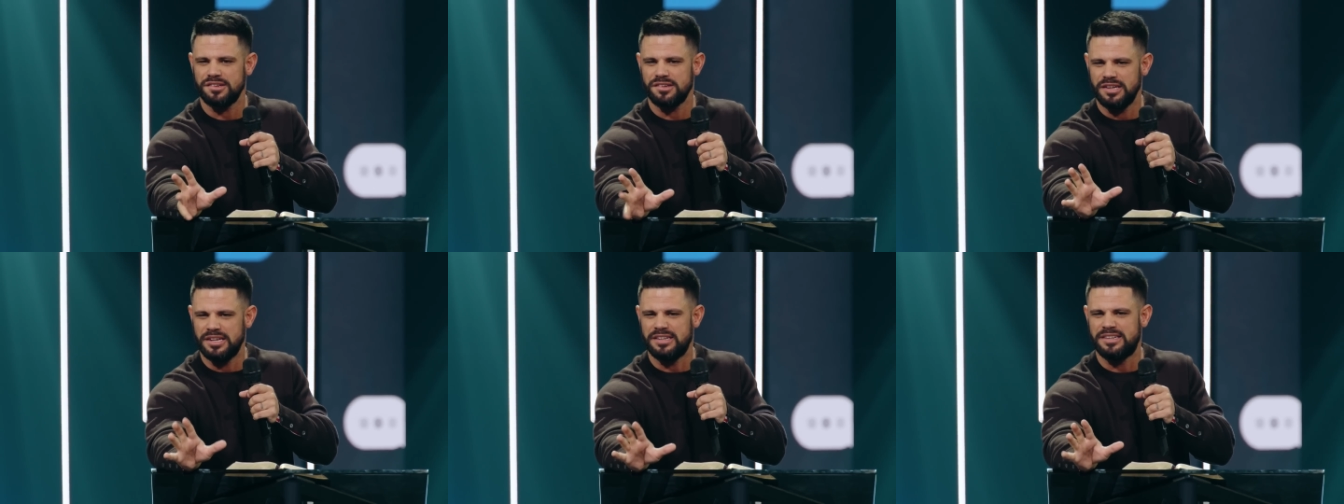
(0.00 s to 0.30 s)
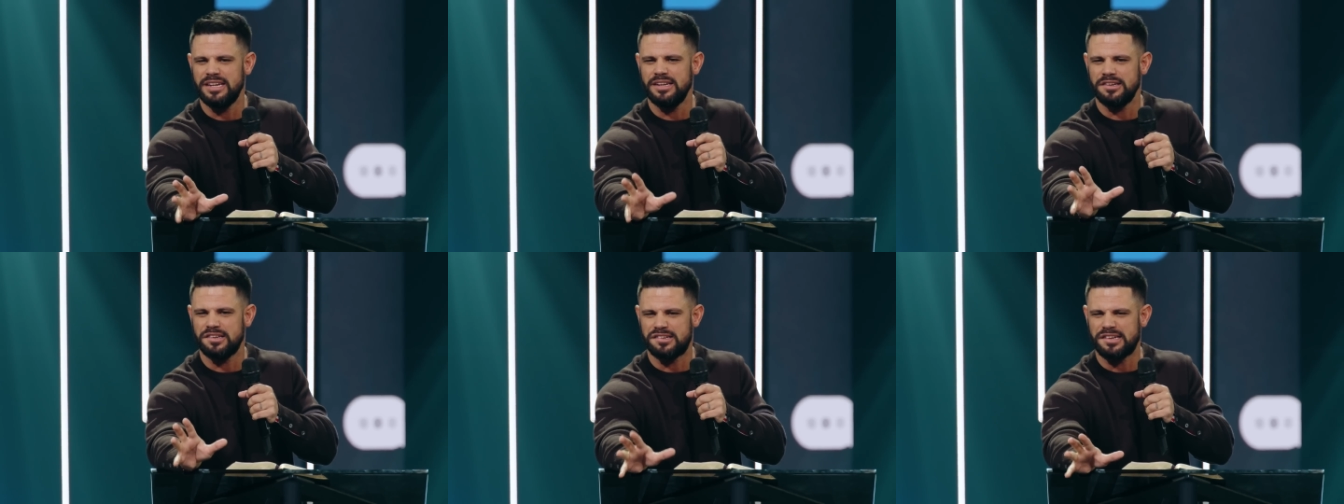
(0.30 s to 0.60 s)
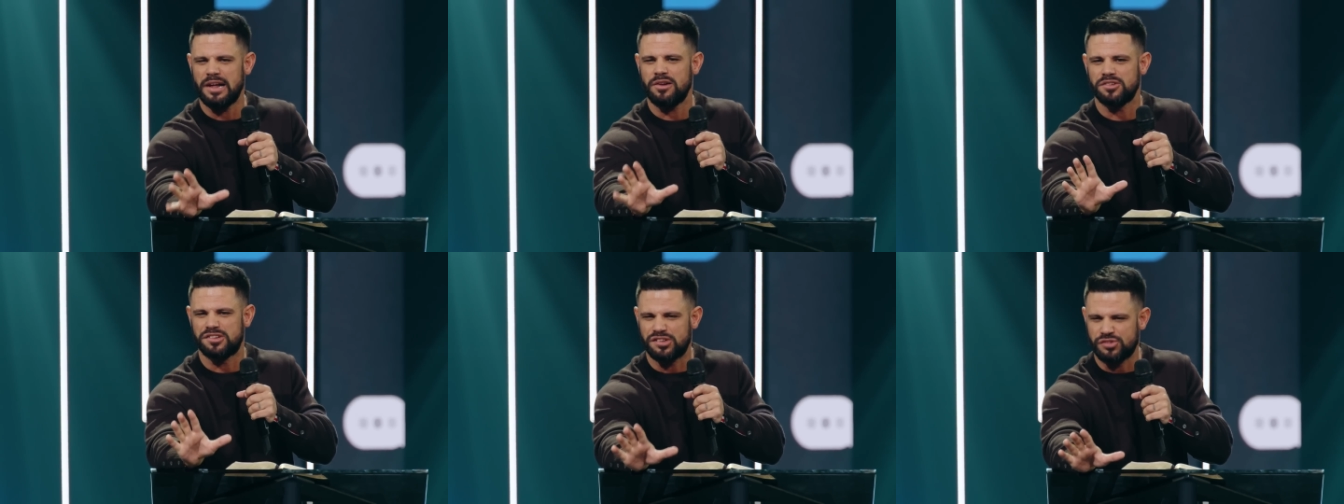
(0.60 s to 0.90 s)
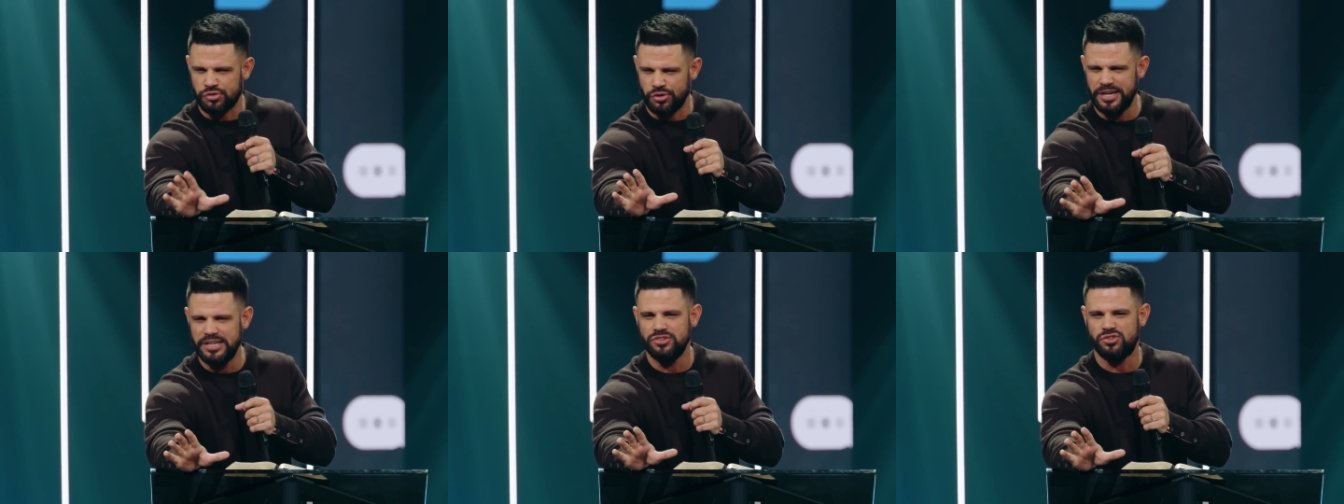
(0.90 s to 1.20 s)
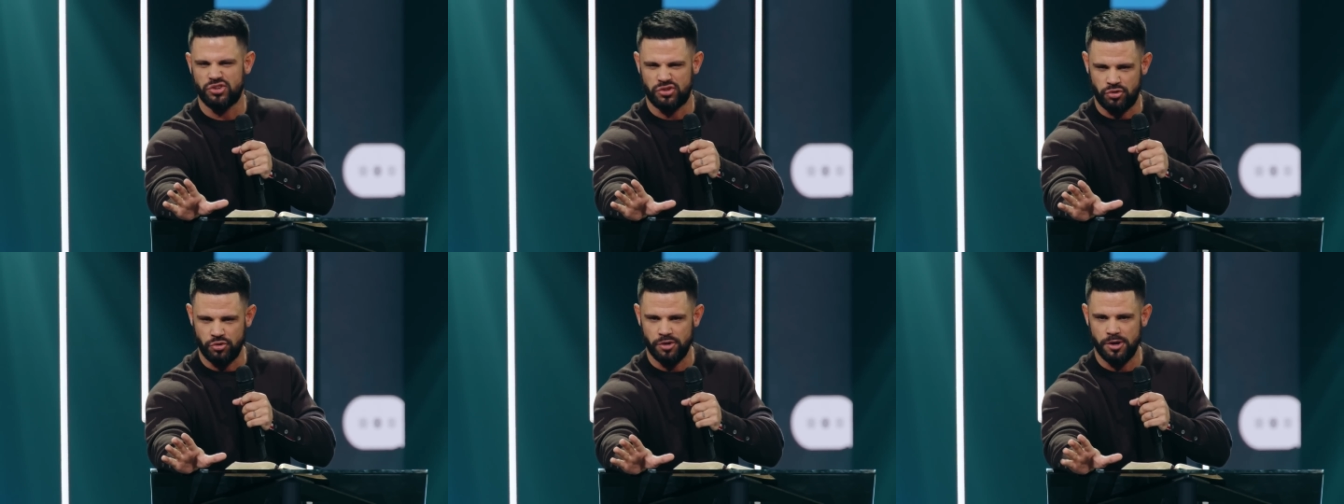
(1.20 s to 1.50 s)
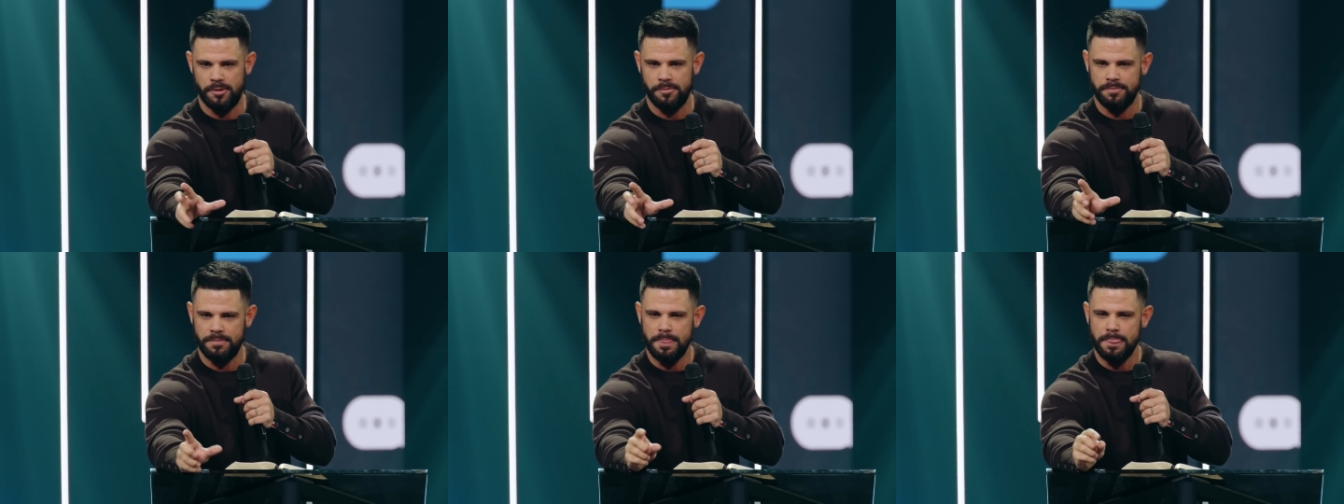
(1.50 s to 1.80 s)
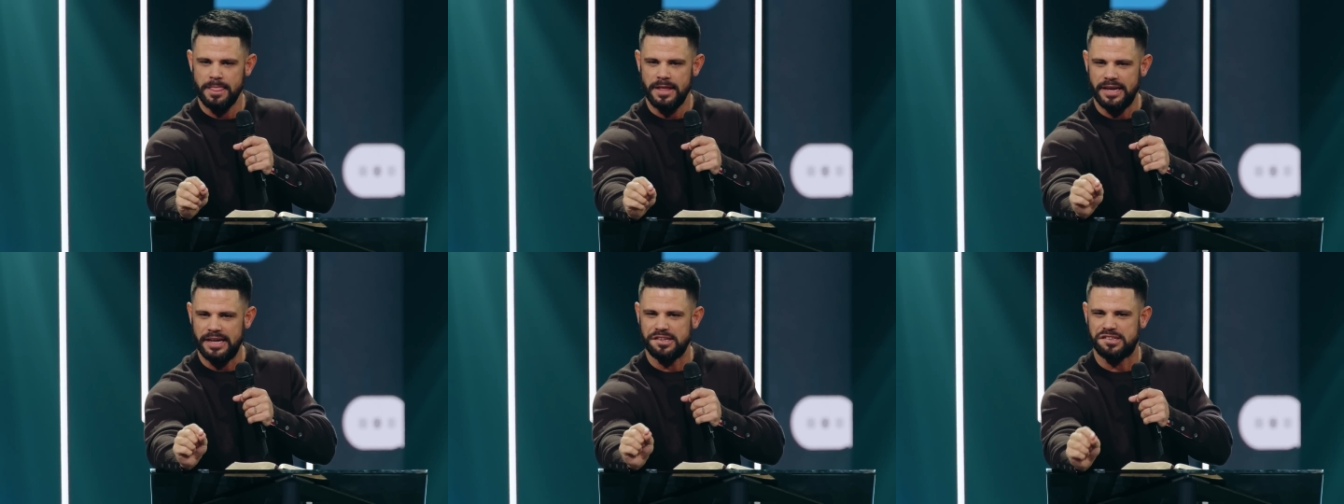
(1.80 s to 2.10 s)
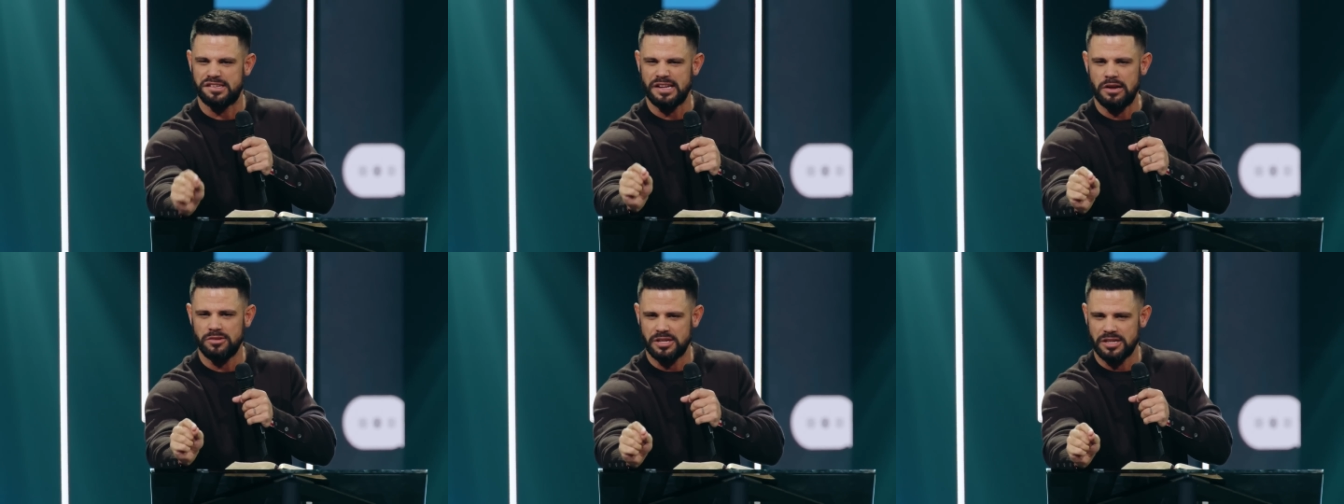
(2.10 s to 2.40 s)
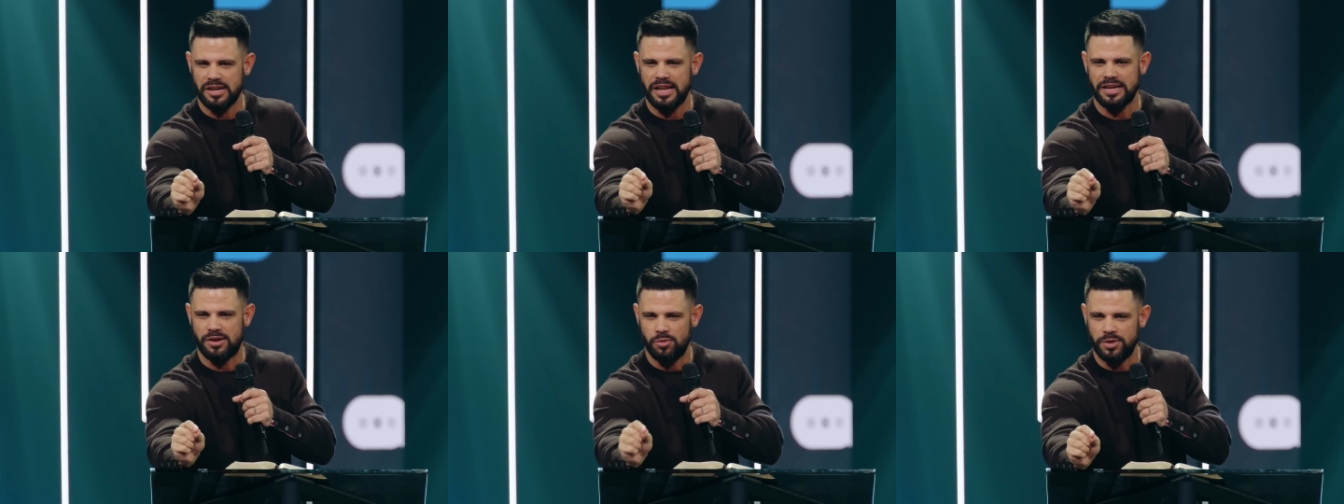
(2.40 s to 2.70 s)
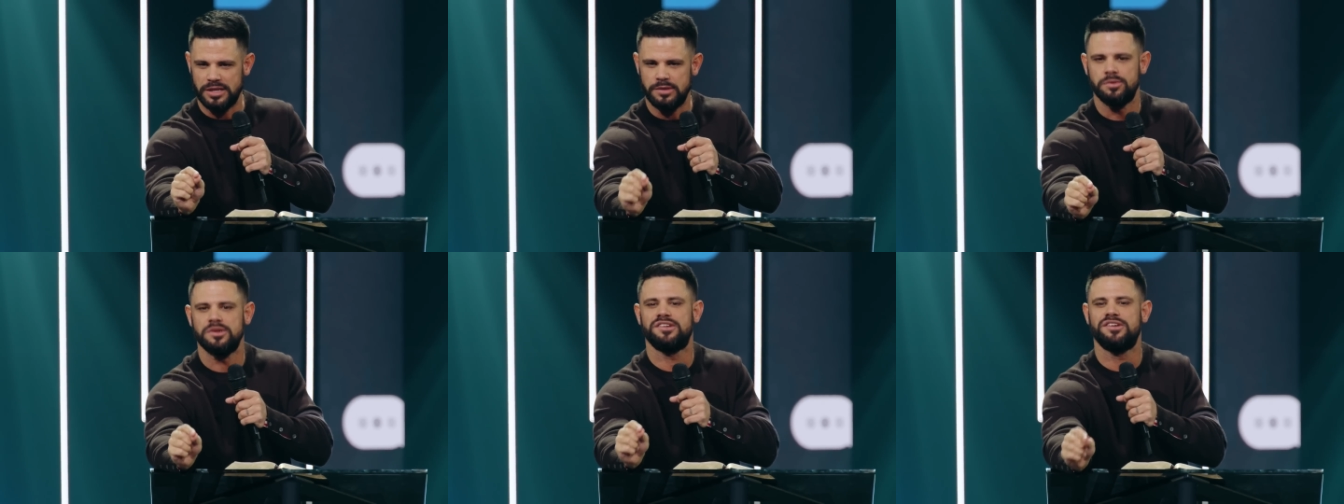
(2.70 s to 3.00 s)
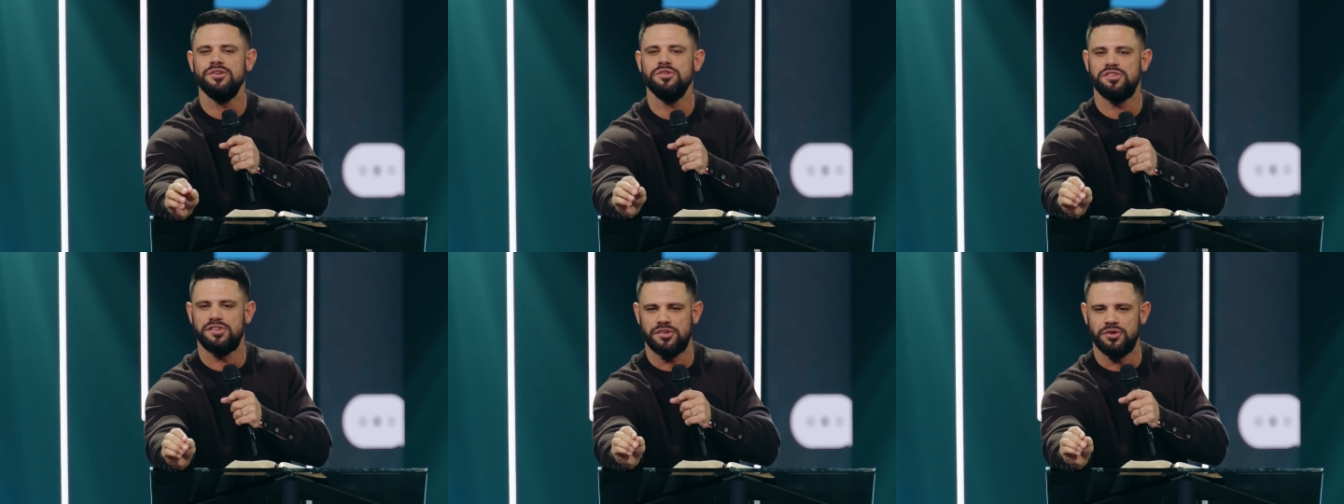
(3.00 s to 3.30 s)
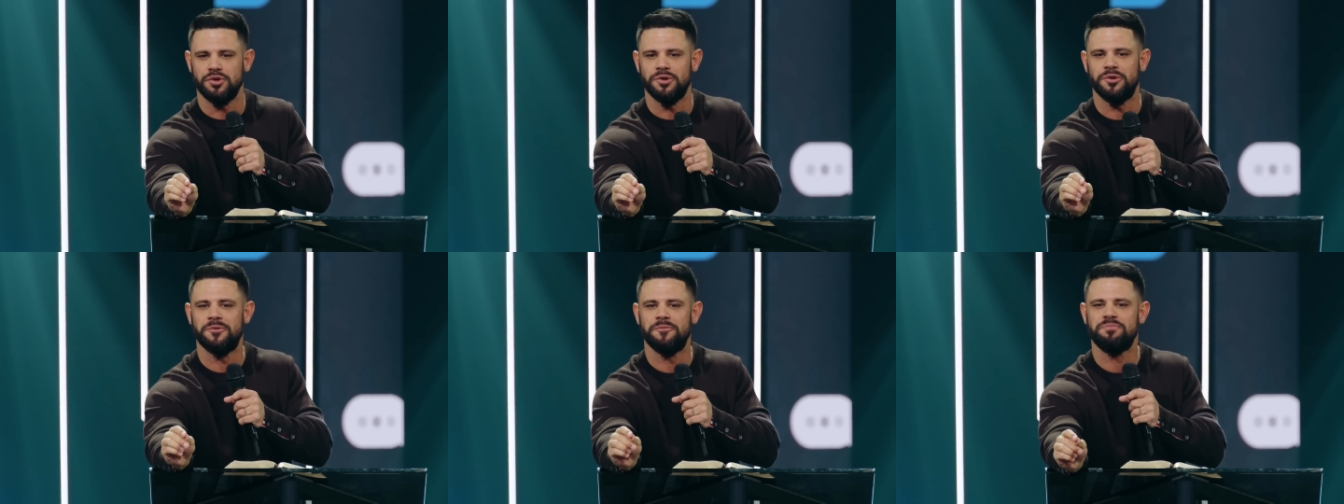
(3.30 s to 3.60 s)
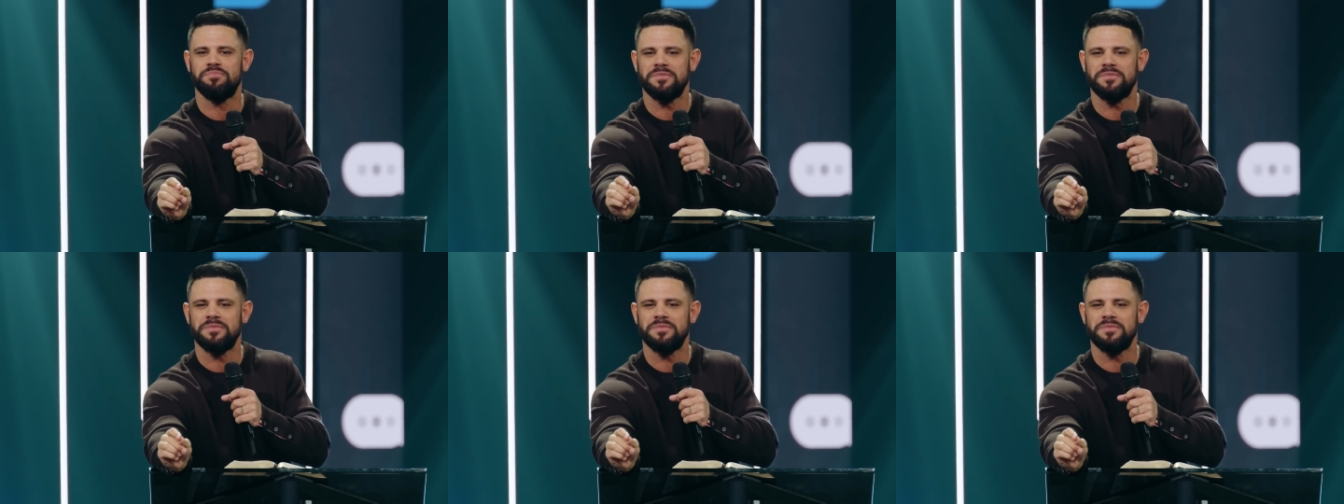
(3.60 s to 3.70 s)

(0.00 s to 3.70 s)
it didn't sound strange to him. It sounded like what he was used to.